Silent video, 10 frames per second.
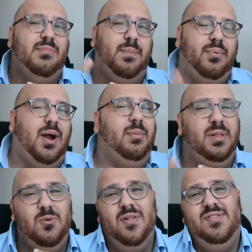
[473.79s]
but
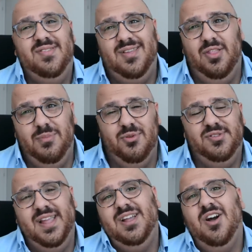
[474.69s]
probably wants to sell the
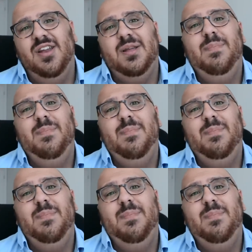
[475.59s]
most iconic